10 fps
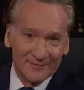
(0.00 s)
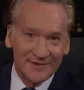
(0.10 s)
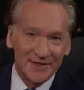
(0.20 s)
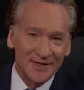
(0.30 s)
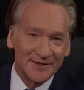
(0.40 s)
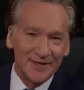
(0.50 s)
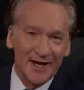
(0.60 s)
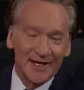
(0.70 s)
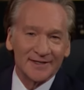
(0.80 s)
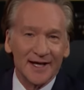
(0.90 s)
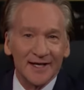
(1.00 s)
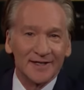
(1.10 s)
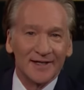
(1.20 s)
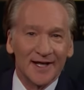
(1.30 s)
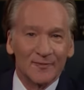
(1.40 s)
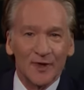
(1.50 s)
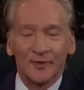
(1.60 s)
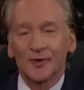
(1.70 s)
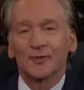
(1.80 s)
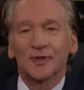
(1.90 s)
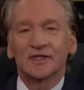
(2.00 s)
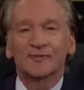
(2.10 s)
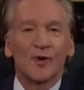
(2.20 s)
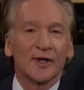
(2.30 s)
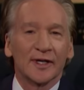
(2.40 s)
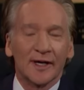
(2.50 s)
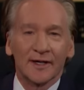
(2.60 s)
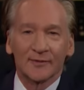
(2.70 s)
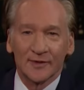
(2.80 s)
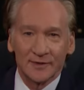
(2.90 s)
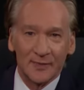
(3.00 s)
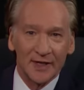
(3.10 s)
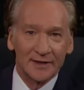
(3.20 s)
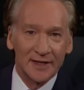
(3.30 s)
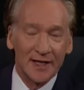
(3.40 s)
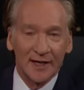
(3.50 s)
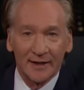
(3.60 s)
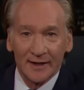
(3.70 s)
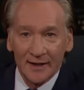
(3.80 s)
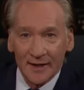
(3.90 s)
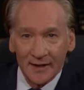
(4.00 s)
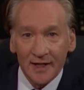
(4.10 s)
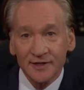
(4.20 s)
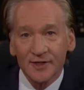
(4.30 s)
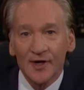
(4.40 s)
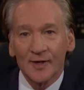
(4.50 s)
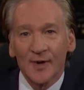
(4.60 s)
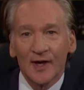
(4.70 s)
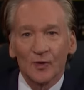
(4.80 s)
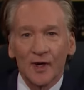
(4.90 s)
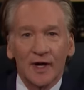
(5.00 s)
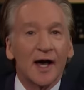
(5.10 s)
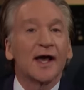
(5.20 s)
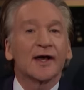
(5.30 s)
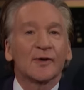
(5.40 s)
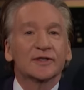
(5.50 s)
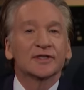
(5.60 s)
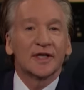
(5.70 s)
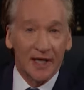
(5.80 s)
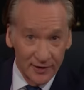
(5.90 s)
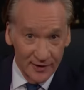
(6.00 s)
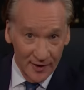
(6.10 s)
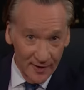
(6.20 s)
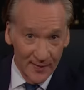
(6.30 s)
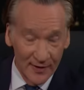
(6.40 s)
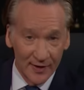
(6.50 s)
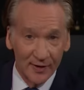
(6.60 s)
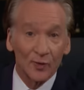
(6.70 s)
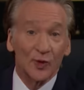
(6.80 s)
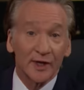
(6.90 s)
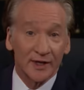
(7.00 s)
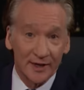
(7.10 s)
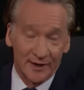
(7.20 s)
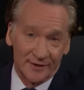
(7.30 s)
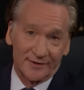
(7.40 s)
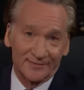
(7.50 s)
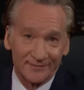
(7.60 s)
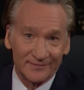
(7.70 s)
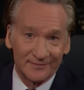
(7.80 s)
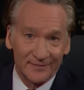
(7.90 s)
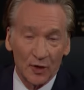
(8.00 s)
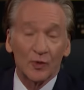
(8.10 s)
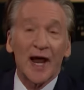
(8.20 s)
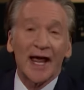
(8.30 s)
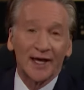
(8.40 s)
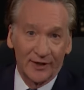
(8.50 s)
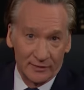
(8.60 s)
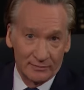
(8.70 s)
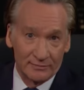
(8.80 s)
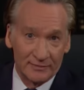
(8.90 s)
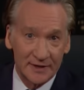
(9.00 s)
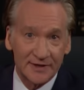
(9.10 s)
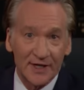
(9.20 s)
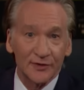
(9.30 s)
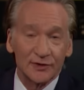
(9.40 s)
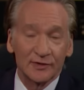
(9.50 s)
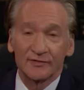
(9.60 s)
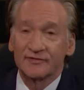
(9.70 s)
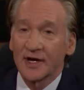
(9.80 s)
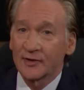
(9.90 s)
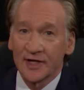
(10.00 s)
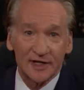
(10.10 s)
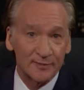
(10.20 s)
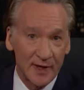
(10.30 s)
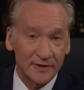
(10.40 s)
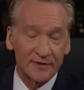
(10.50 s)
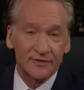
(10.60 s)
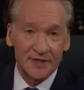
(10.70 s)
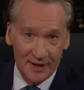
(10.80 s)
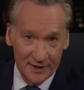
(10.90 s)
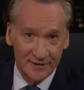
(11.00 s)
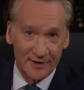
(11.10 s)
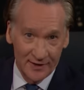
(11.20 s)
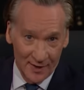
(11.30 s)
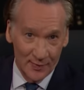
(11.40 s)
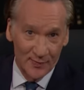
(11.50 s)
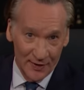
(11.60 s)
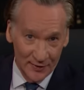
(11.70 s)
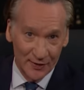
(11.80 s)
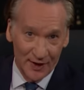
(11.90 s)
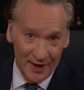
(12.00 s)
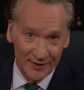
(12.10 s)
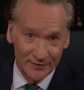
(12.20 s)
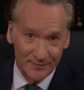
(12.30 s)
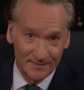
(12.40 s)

season has ended and we won't be spoiling anyone's big day, let's talk about what higher education in America really is a racket that sells you a very expensive ticket to the upper middle class.